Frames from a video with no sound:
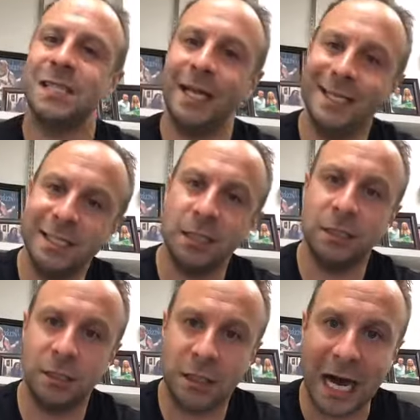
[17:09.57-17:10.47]

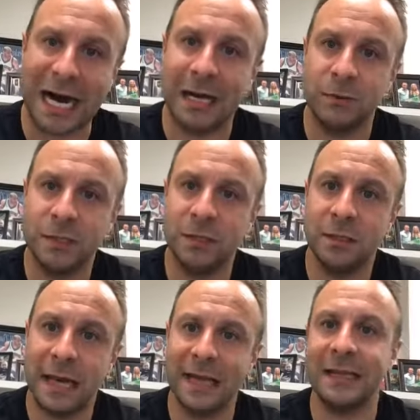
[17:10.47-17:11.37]
changing jobs
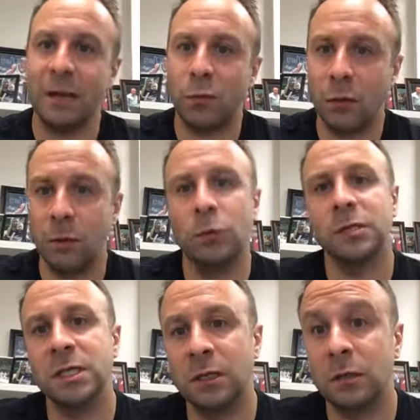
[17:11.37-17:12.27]
at that point, we're
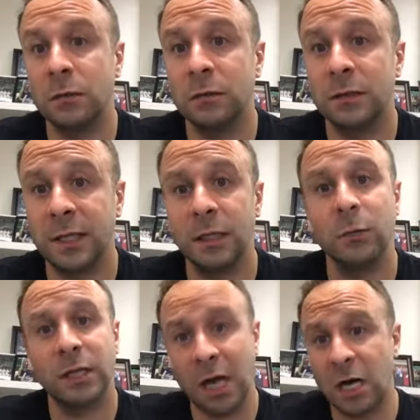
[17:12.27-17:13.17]
still dealing
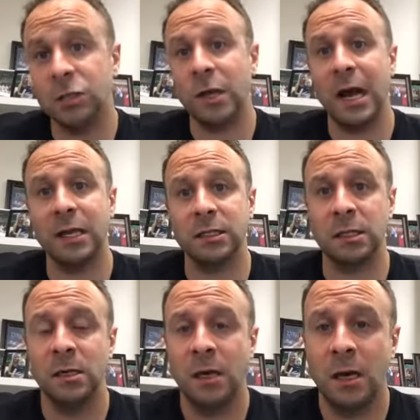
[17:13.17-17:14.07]
with contracts
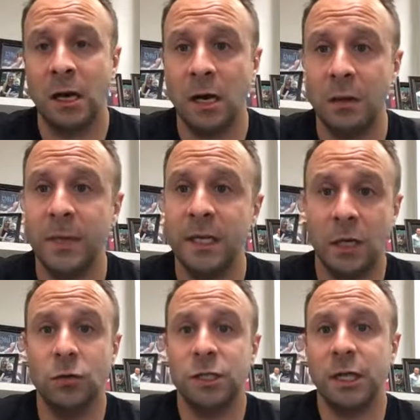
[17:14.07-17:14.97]
and
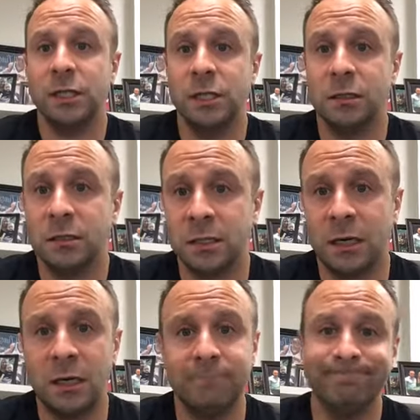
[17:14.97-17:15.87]
negotiations.
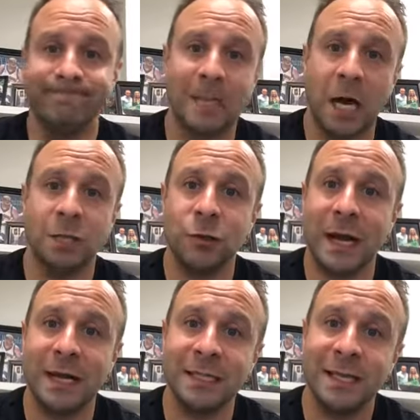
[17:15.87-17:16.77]

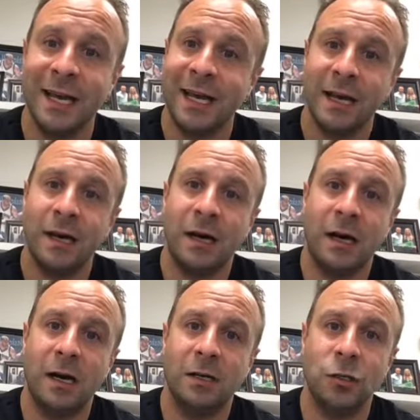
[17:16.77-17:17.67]
Contracts
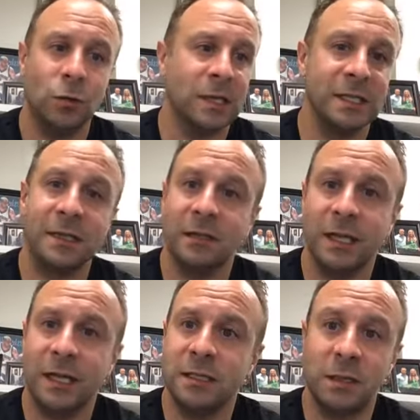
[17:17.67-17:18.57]
don't
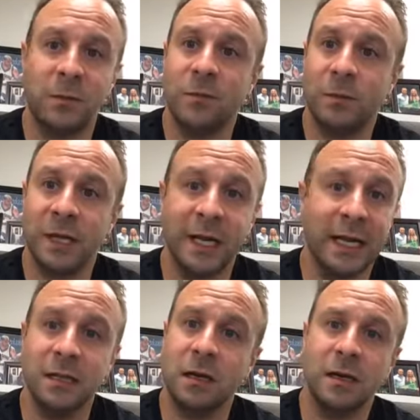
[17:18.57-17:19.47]
necessarily, some of them can
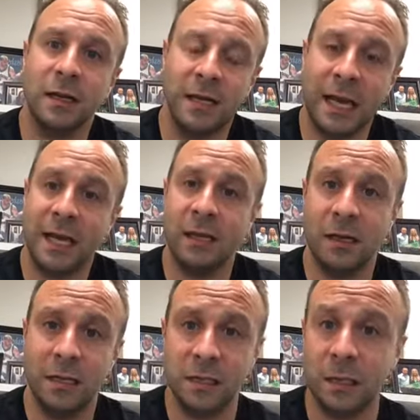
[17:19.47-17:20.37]
get done in a day, and
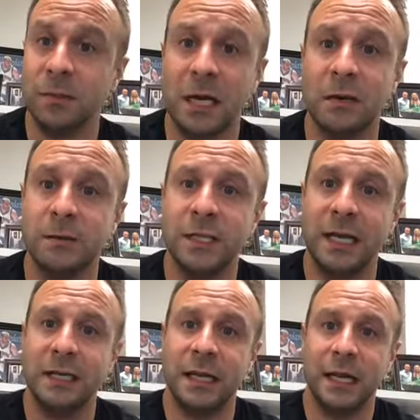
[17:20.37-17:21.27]
then sometimes
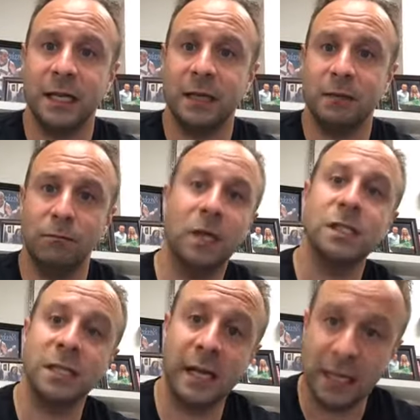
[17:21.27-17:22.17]
they take
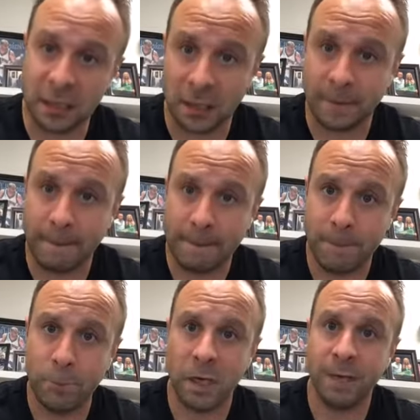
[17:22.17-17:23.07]
months to get done.
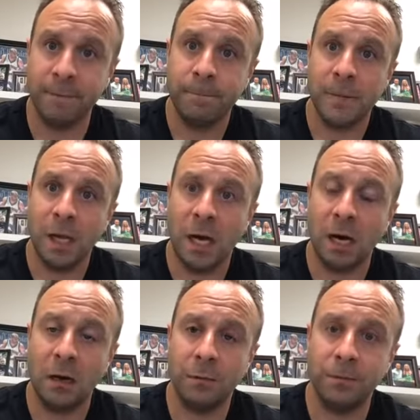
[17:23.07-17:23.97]
But,
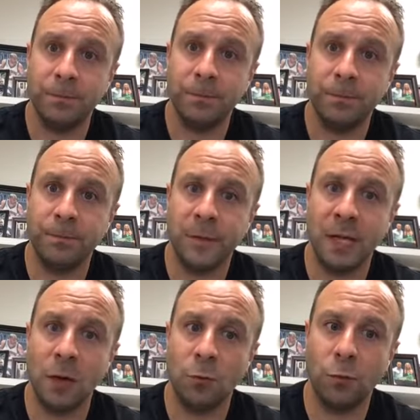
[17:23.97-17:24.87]
you
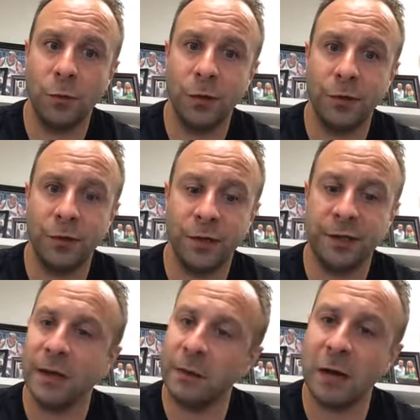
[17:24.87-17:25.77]
know, the
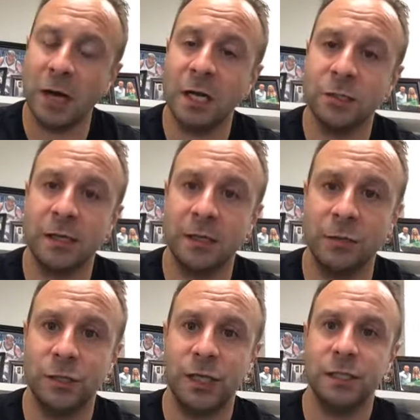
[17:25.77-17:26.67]
thing about contract
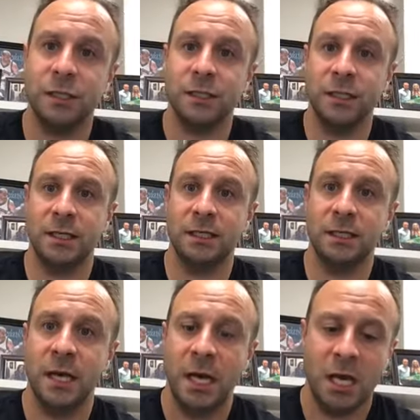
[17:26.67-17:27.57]
negotiations
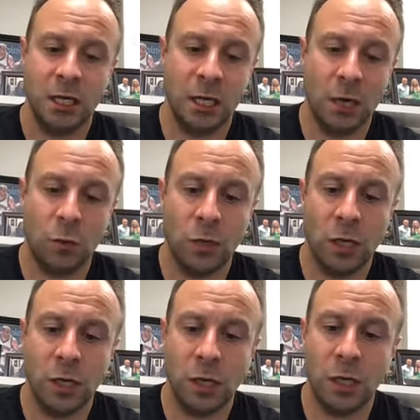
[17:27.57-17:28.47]
is, you know,
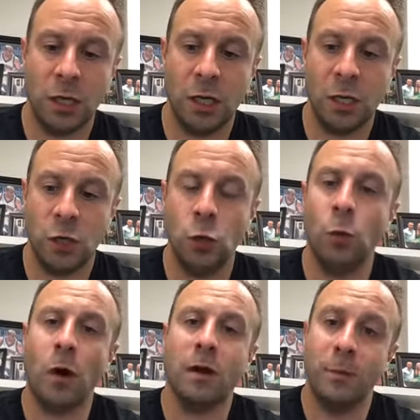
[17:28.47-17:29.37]
you
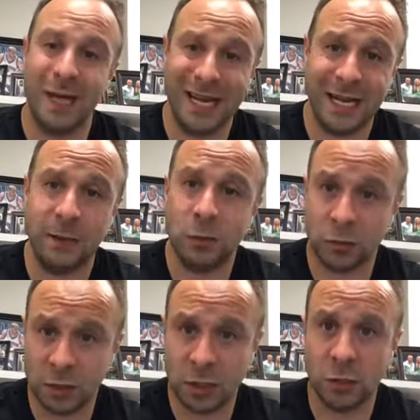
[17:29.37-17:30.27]
want to be
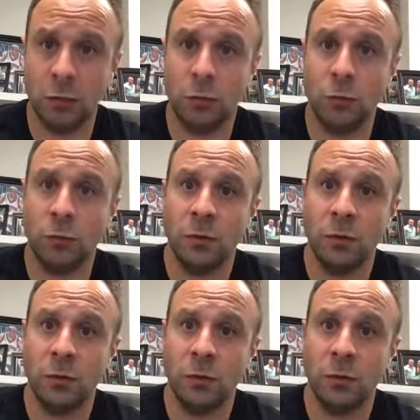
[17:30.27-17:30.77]
able to